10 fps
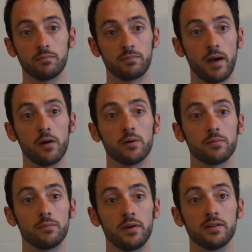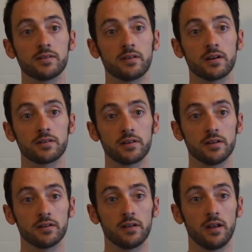power meters are actually
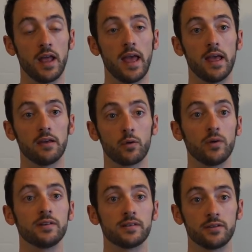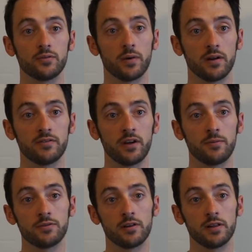a quintessential part of
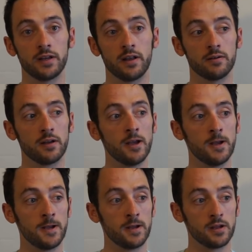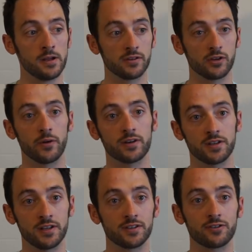time trialing now. So to
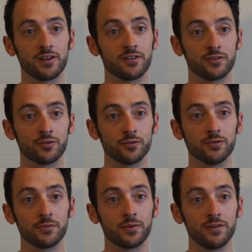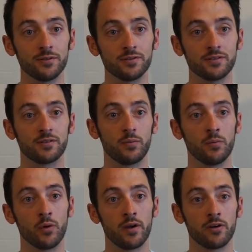actually integrate the tool that we use to be
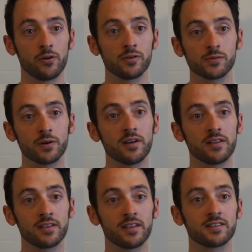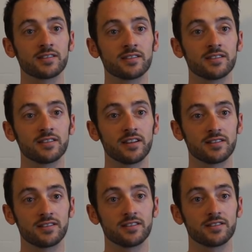more aero as well, I think that's
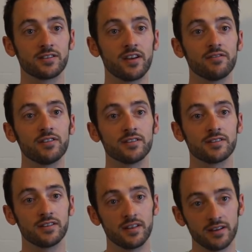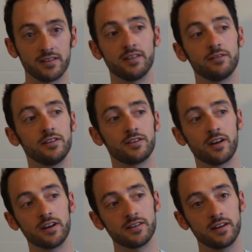just sort of evidence that they're really
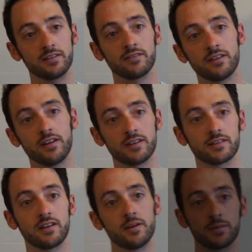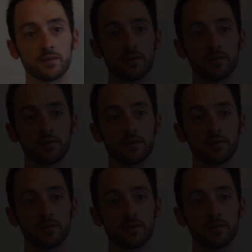trying to take the next steps.